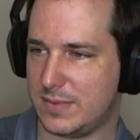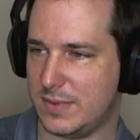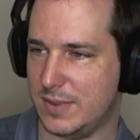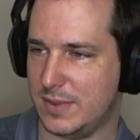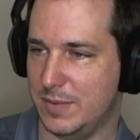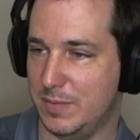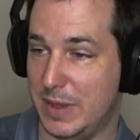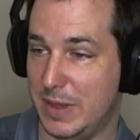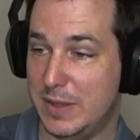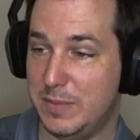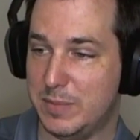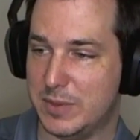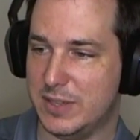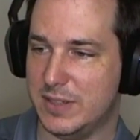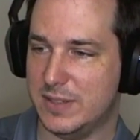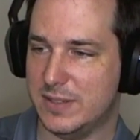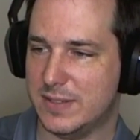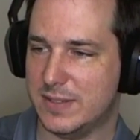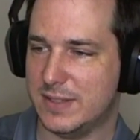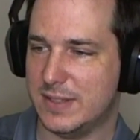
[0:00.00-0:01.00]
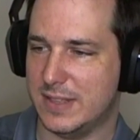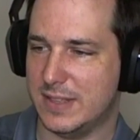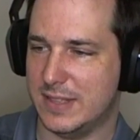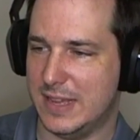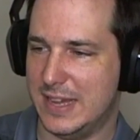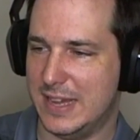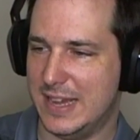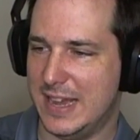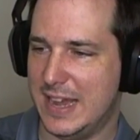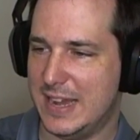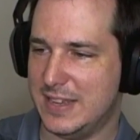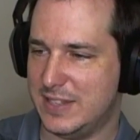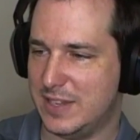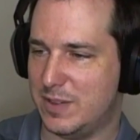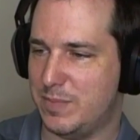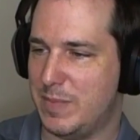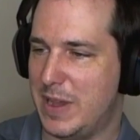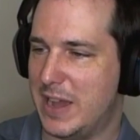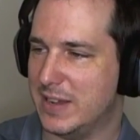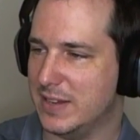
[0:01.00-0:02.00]
Maybe.
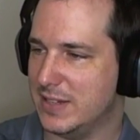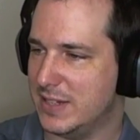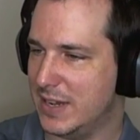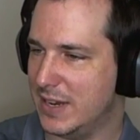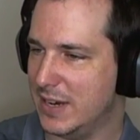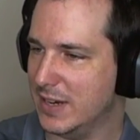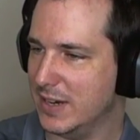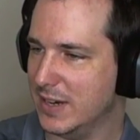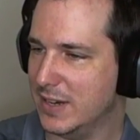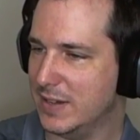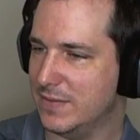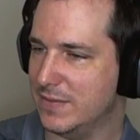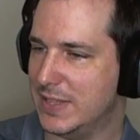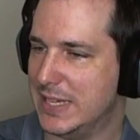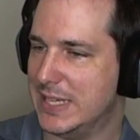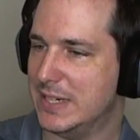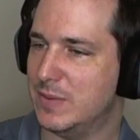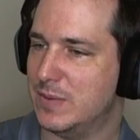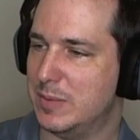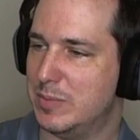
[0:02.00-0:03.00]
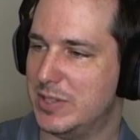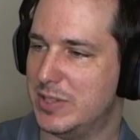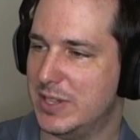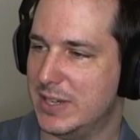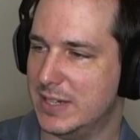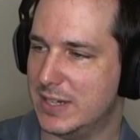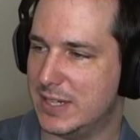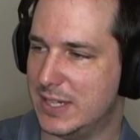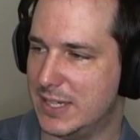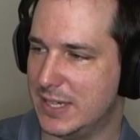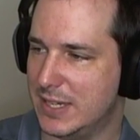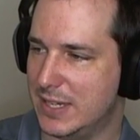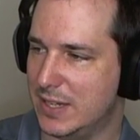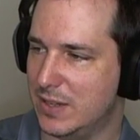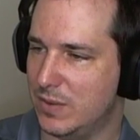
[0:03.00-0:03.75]
Isaac McIntyre of that website